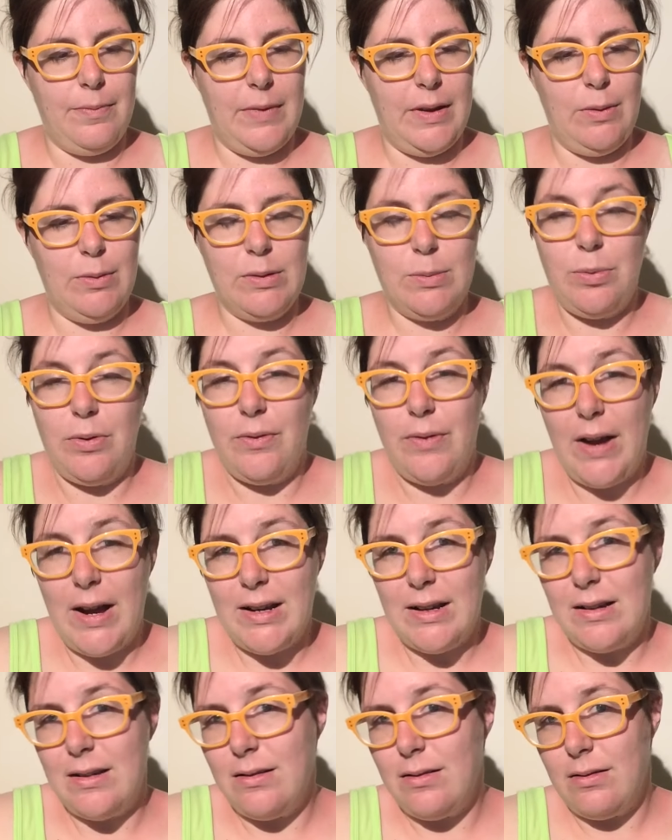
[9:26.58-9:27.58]
It was
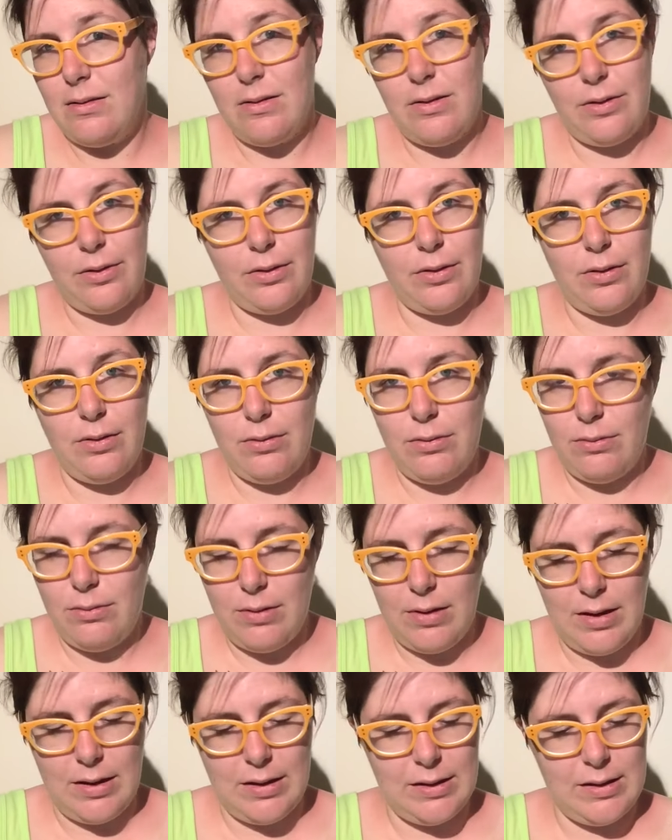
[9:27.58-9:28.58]
provided through
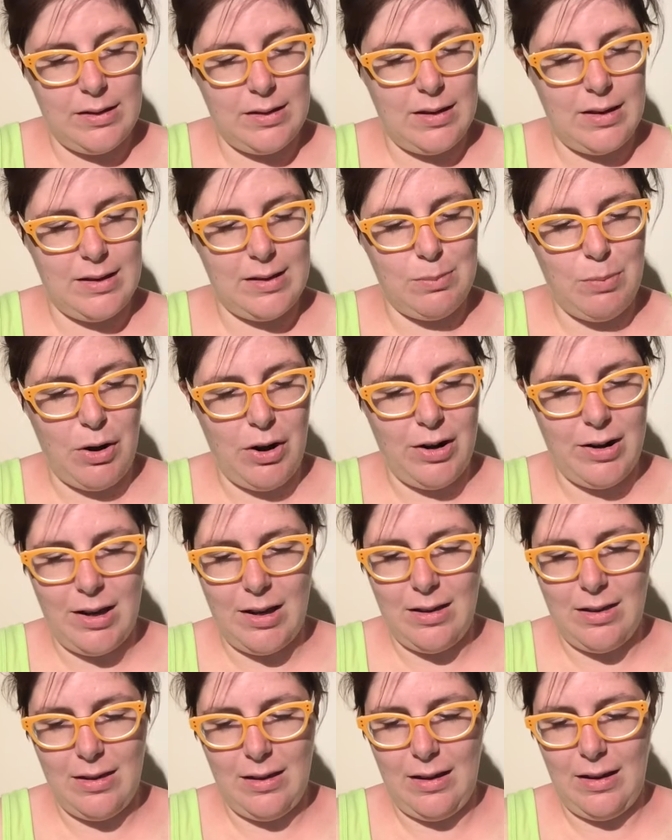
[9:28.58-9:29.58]
this
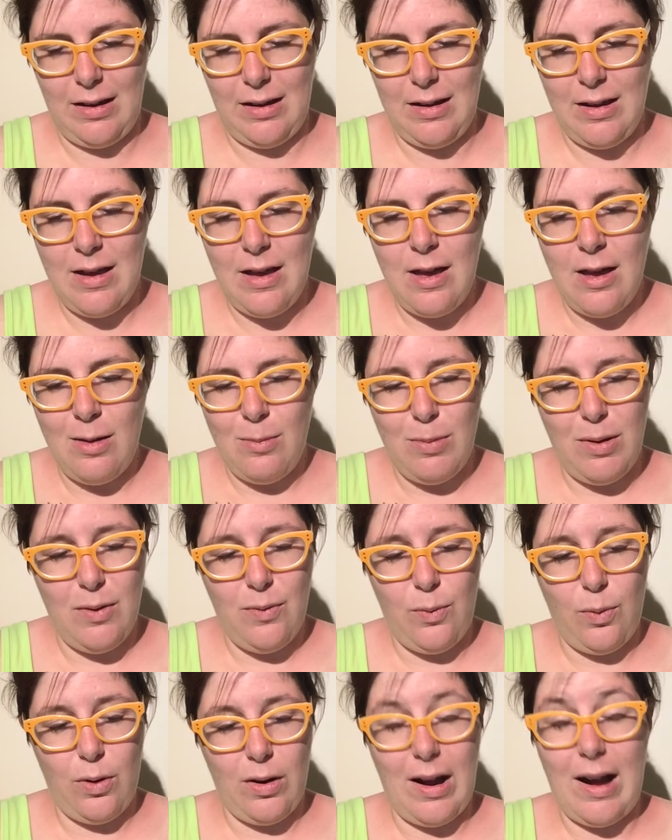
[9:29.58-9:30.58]
party thing
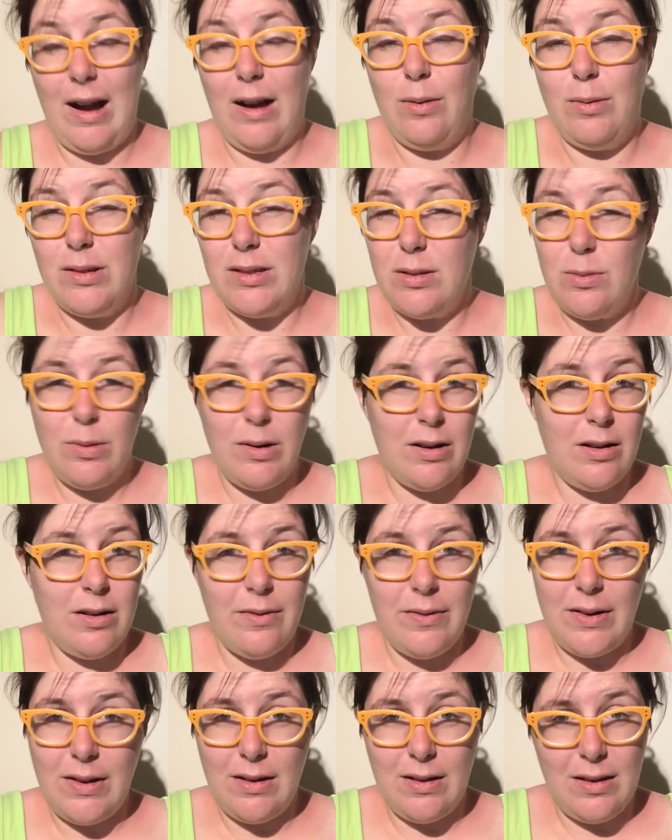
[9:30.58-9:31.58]
before I was aware
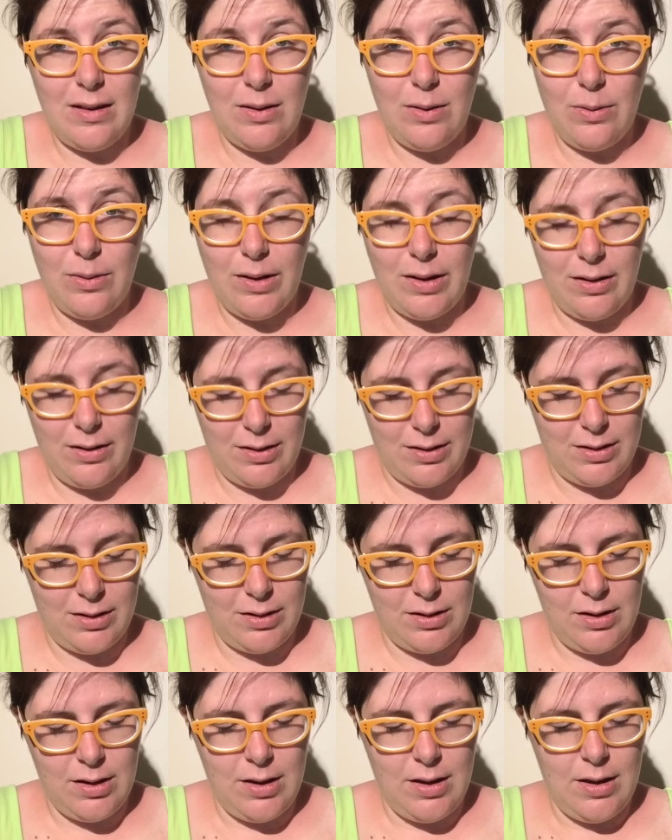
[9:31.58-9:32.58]
of anything going
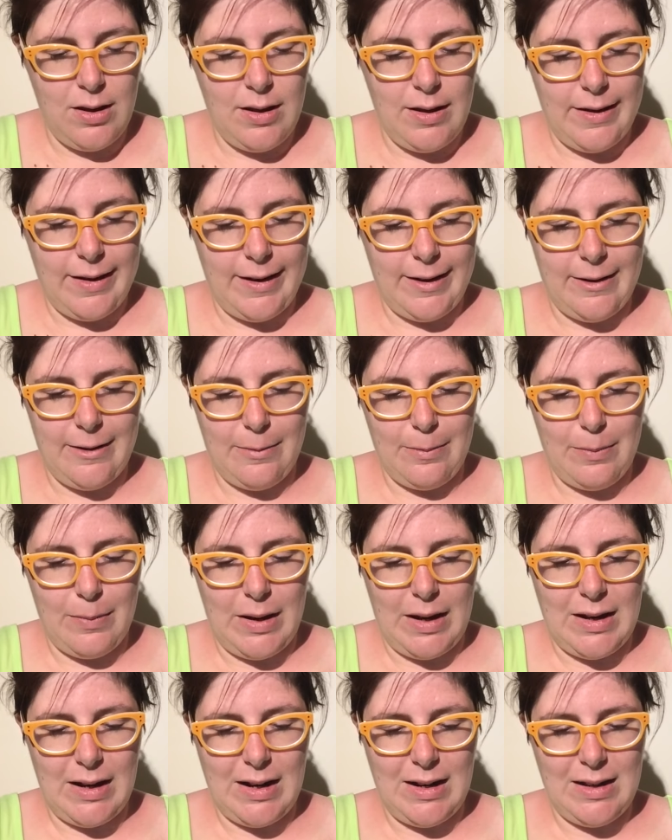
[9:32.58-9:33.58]
on,
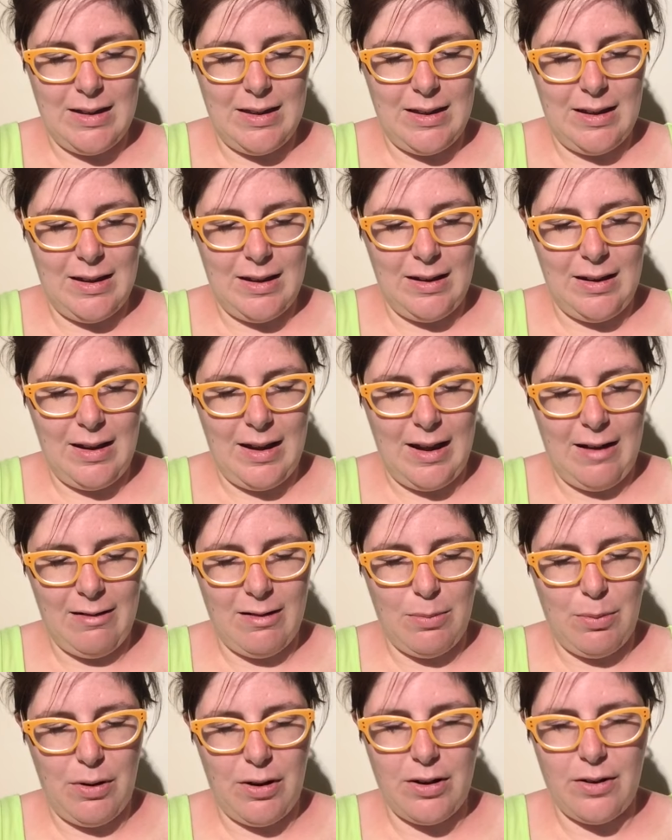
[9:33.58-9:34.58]
and anything
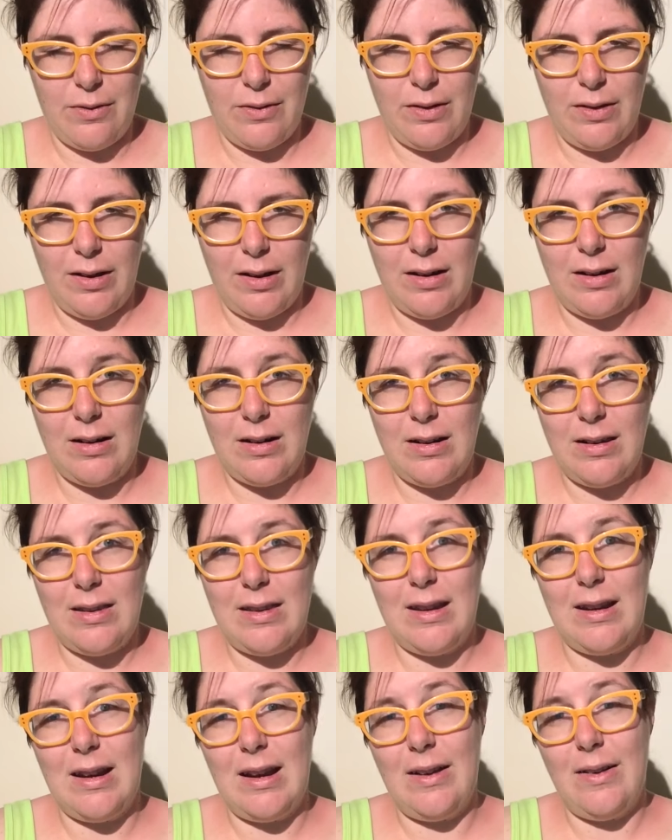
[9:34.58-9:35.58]
Harry Potter related
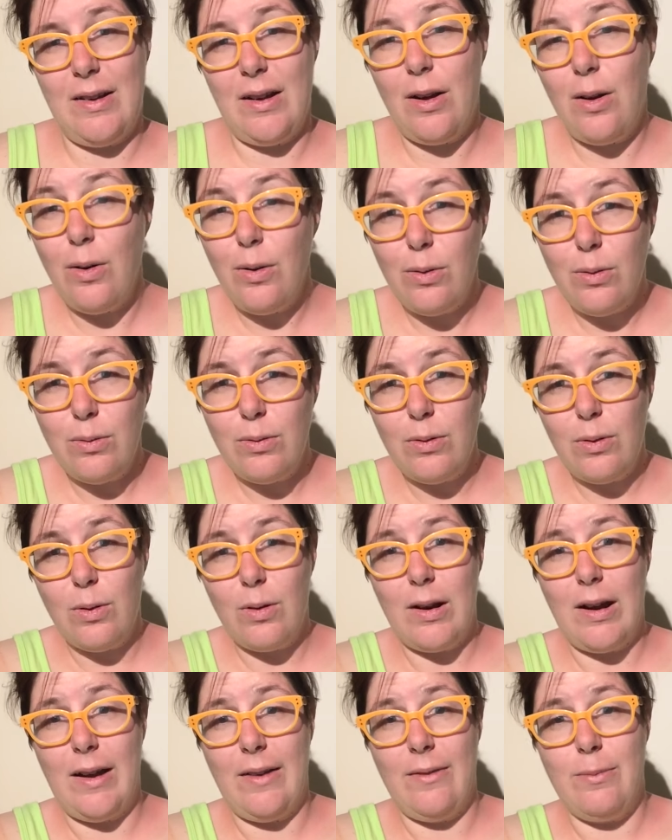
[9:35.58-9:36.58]
that I own
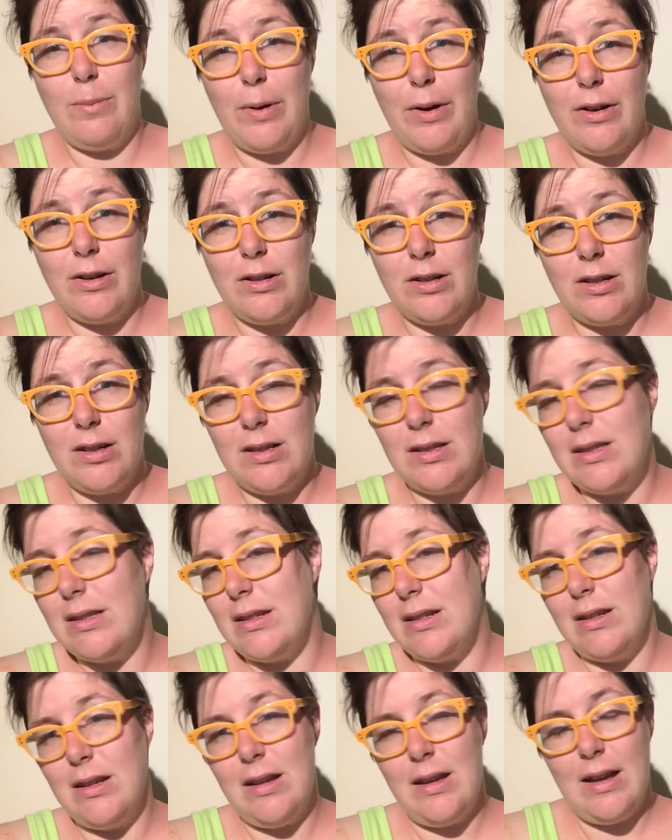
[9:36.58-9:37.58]
or I've
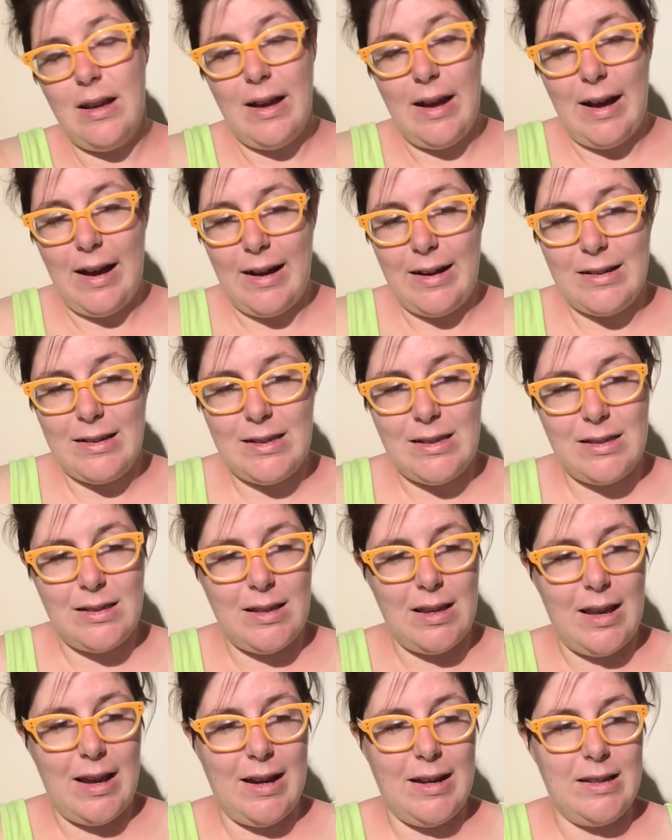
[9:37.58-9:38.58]
purchased
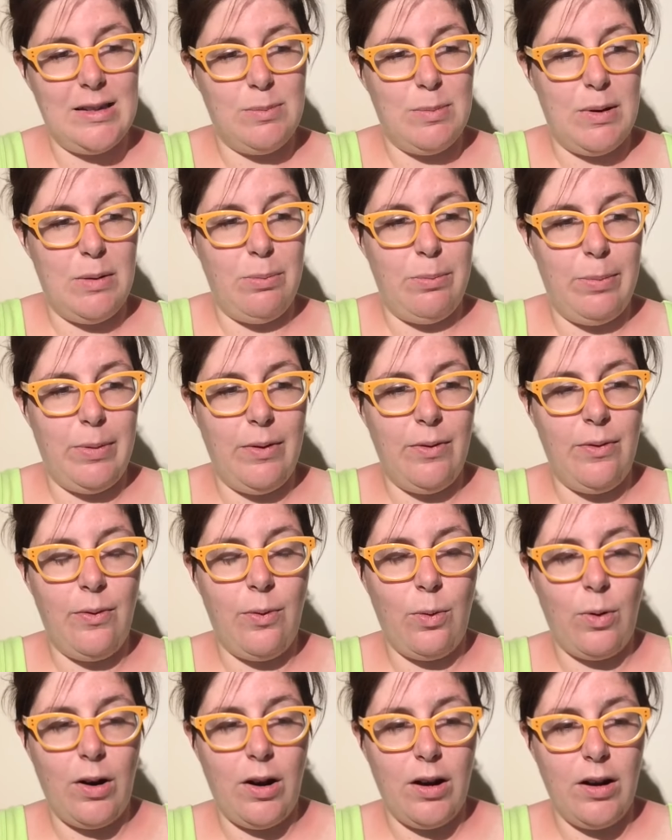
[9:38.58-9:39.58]
has been
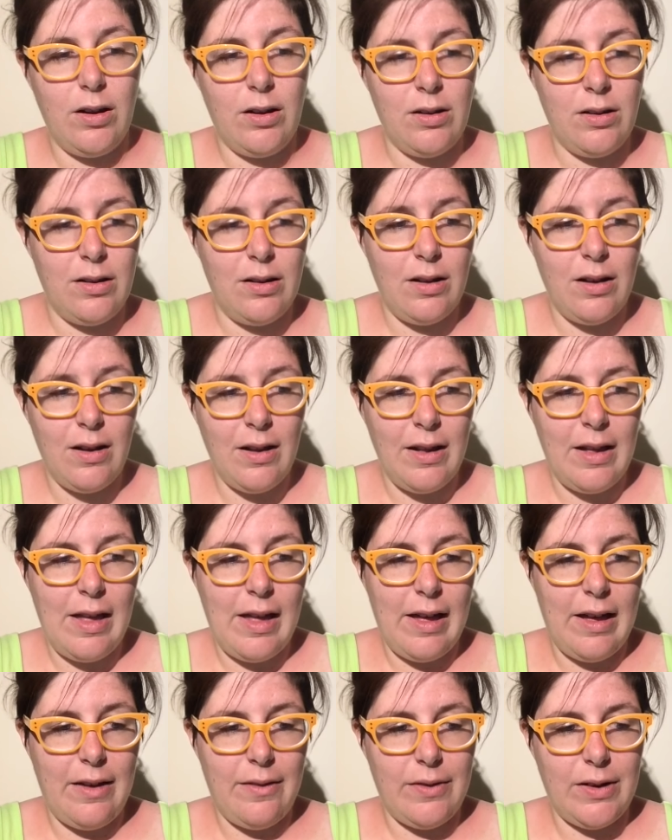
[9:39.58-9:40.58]
before
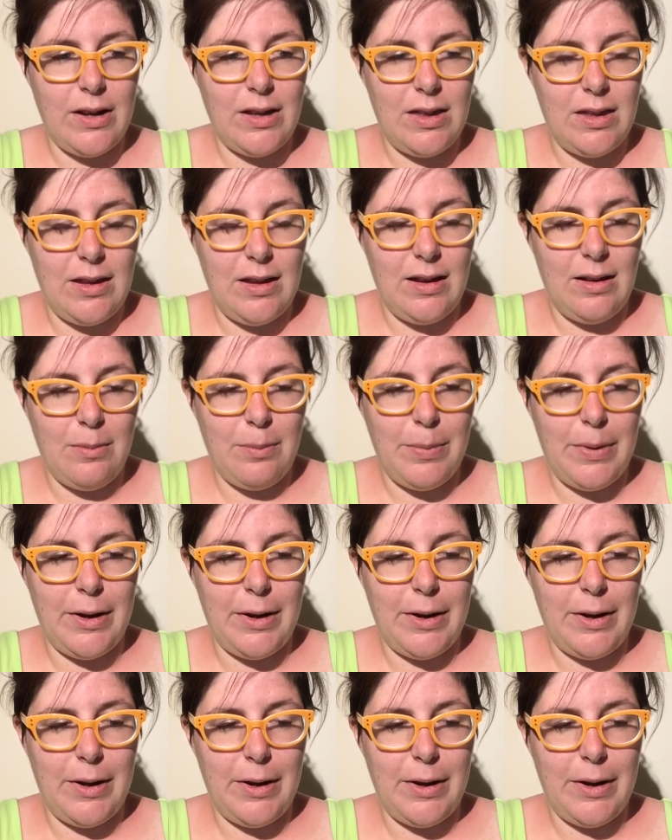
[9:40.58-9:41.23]
everything.